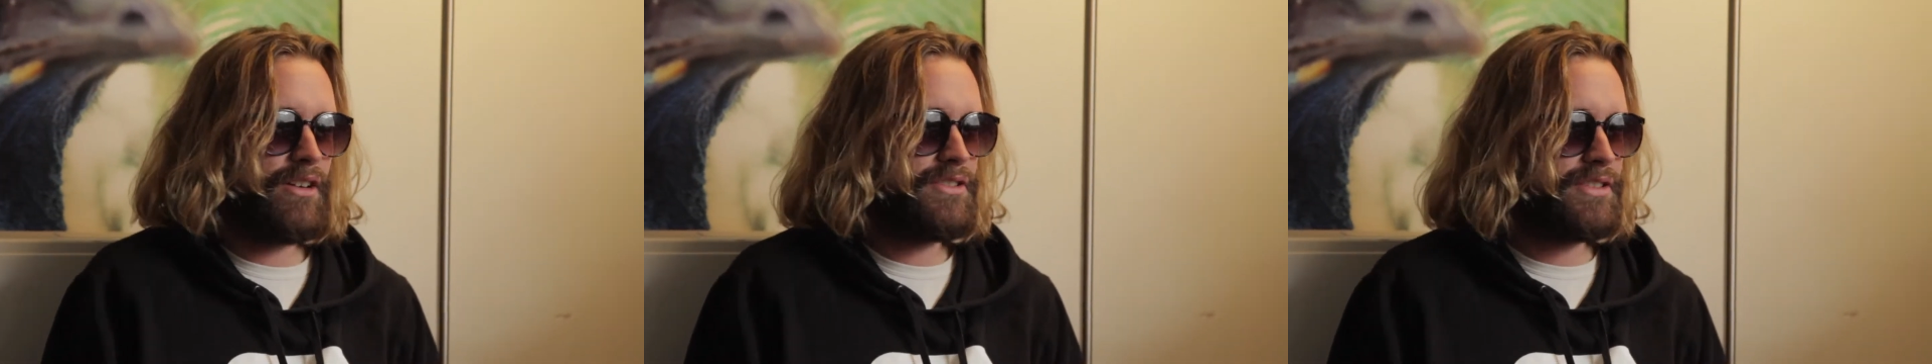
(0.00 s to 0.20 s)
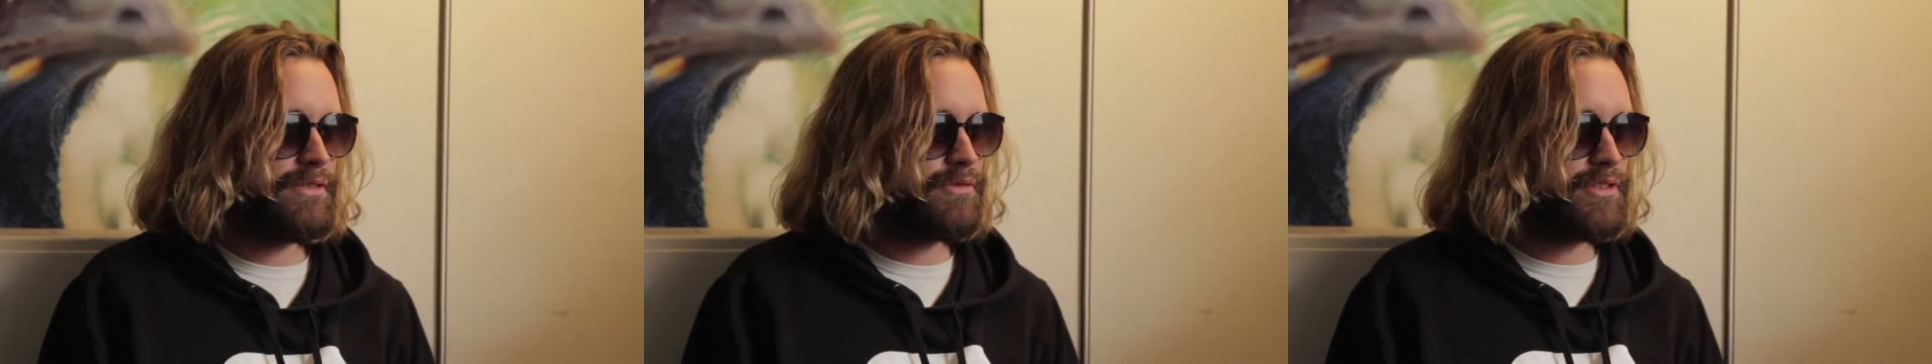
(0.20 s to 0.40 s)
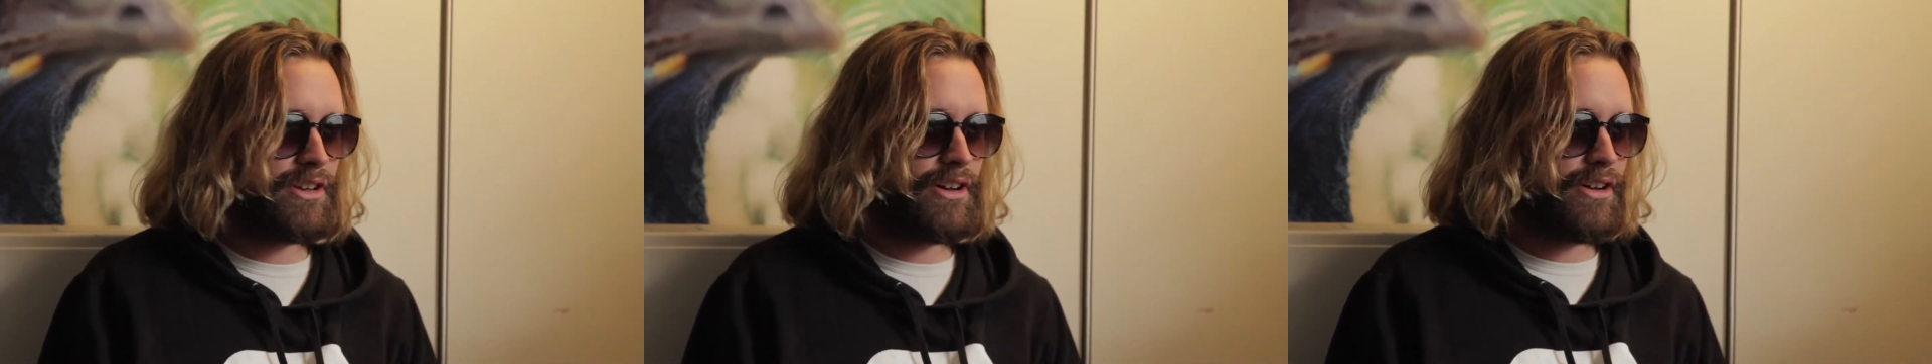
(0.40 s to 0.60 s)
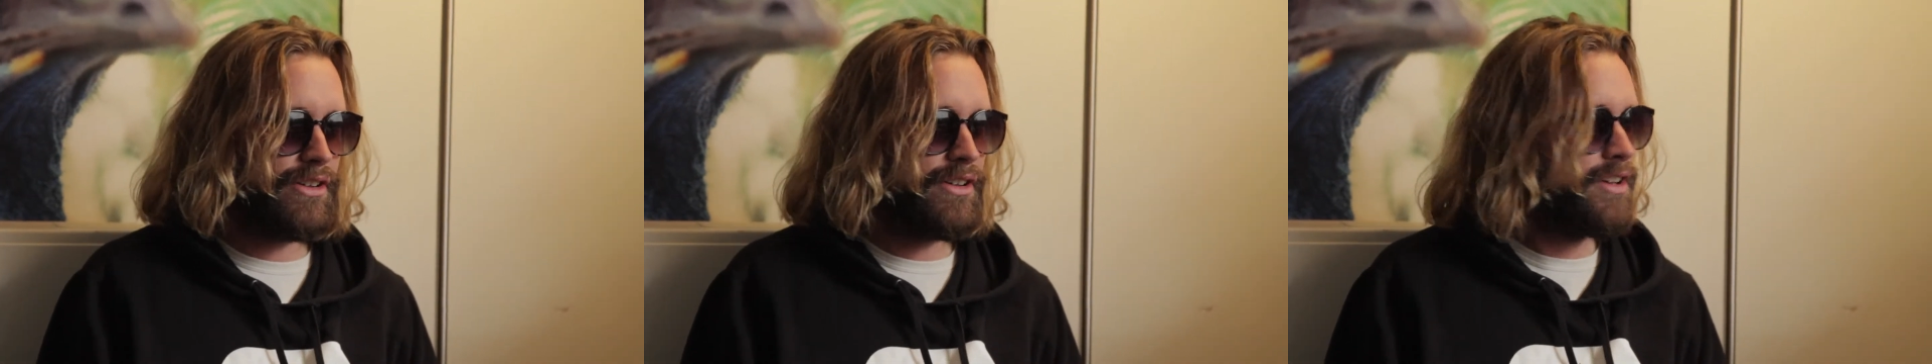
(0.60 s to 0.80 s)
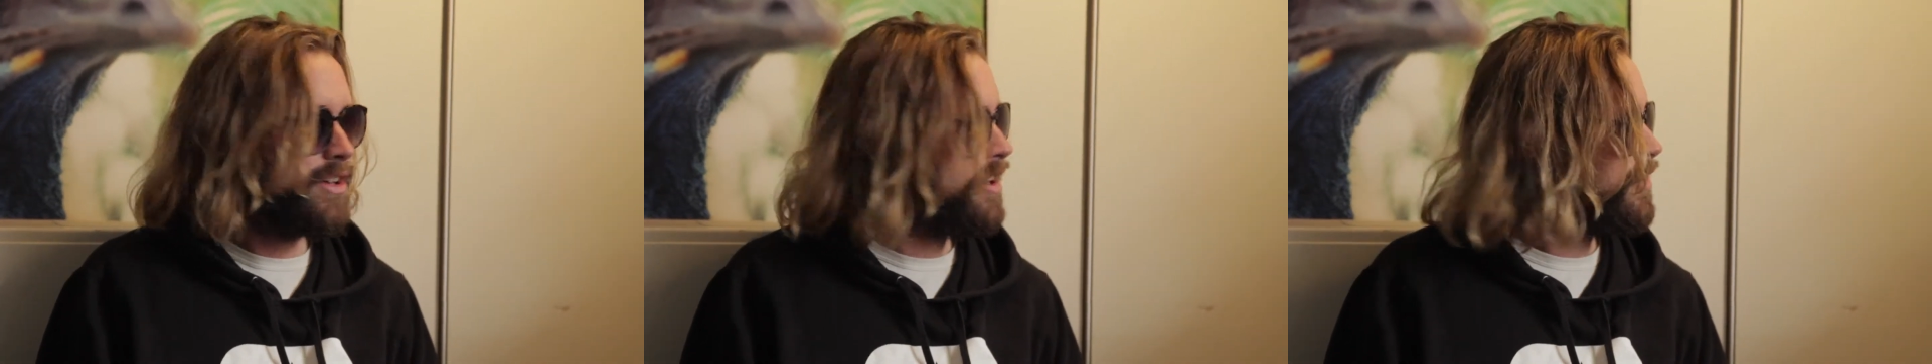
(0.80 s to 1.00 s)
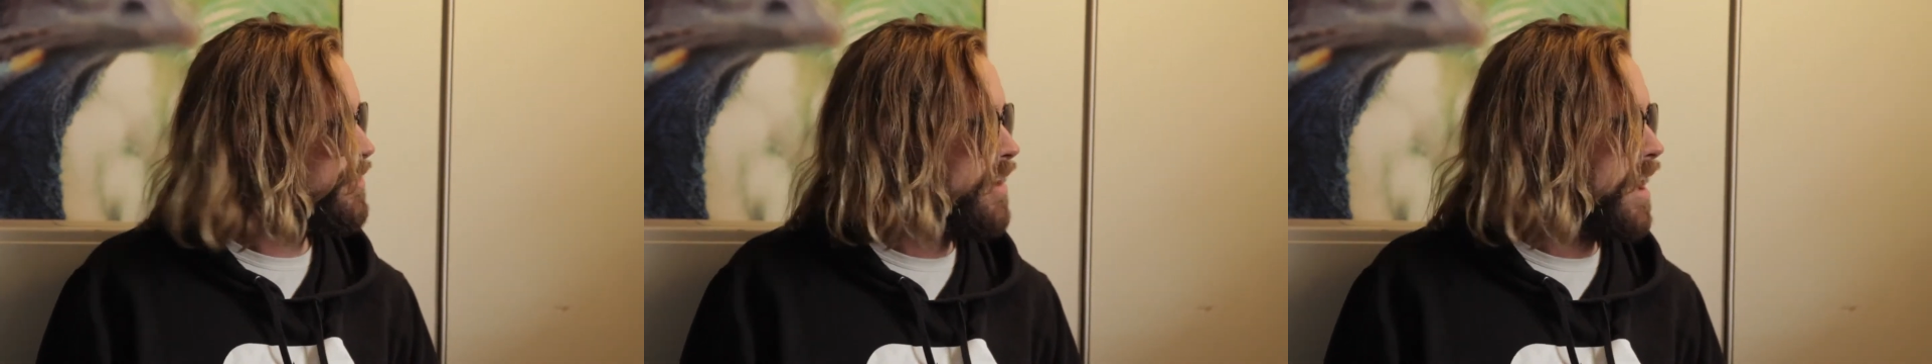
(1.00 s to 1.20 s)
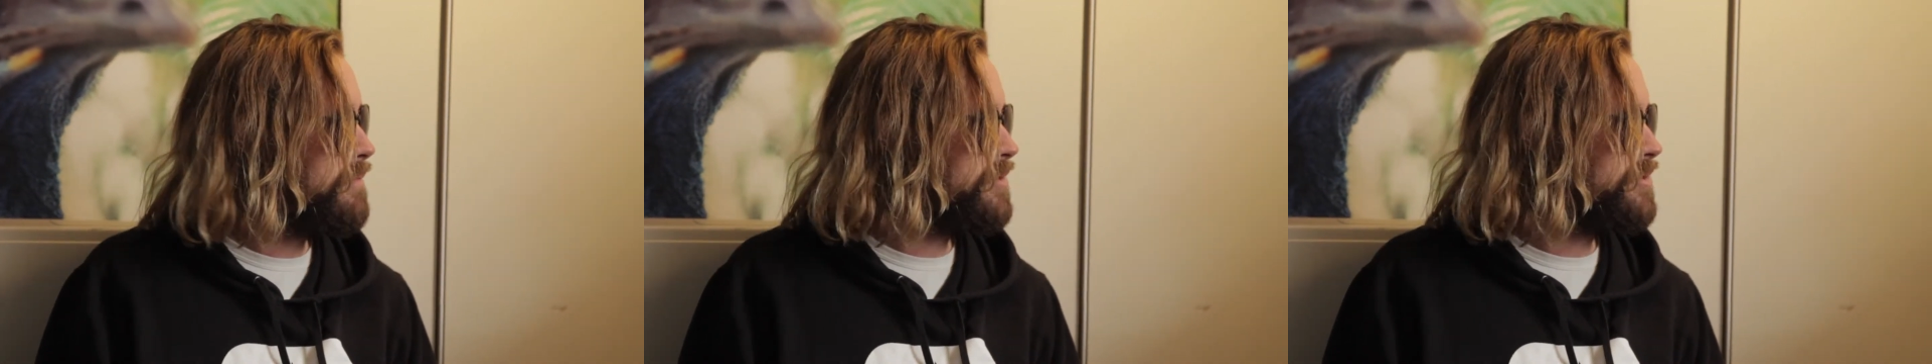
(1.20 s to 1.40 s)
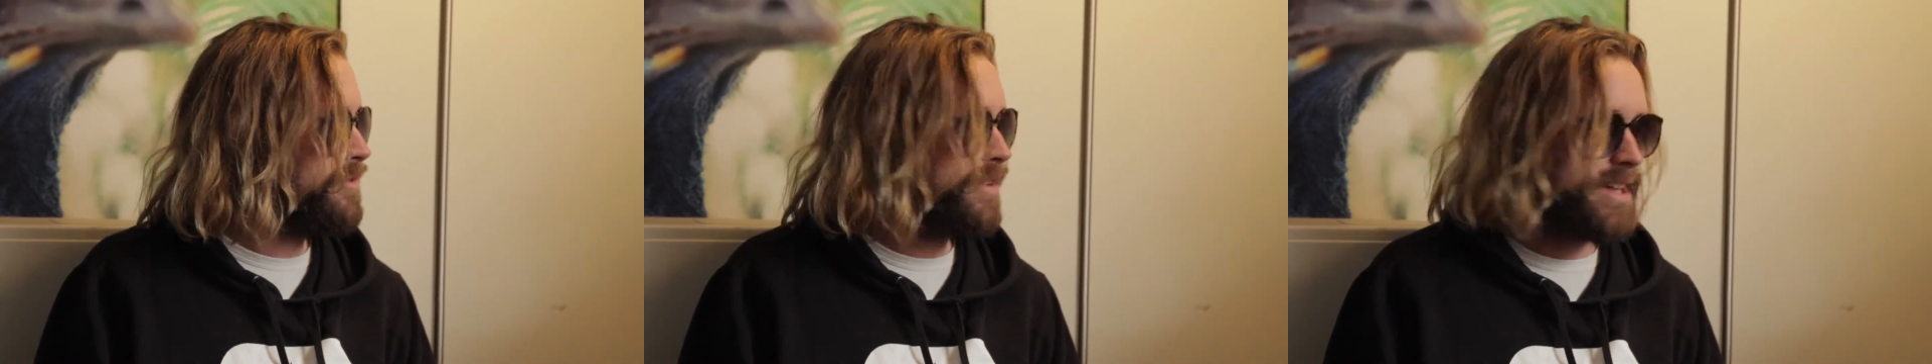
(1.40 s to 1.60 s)
"Oh, do you want to go grab
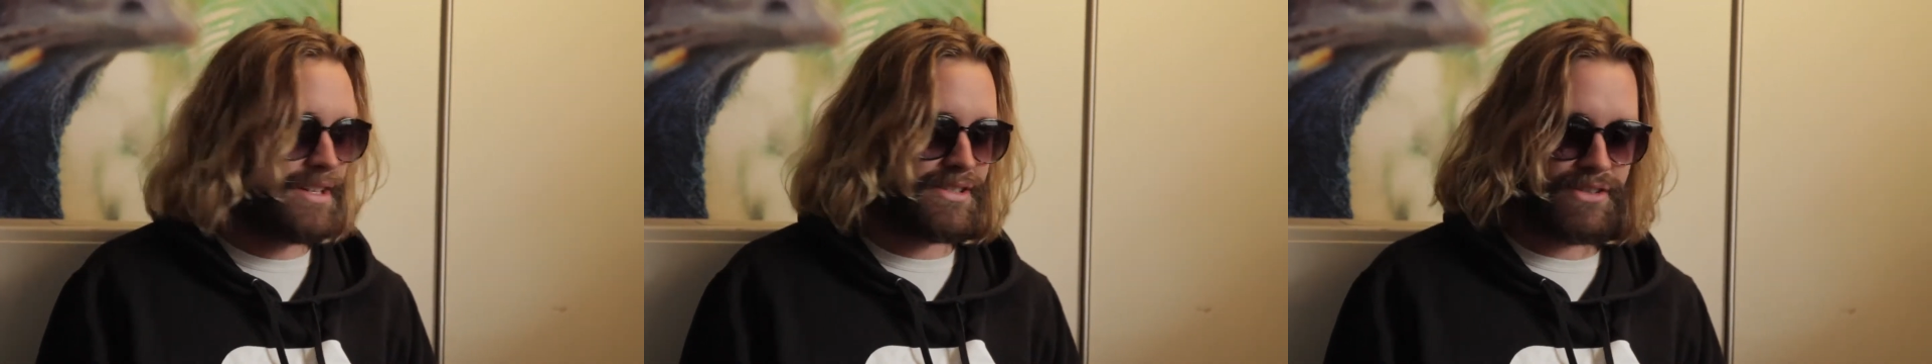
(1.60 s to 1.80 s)
a drink?"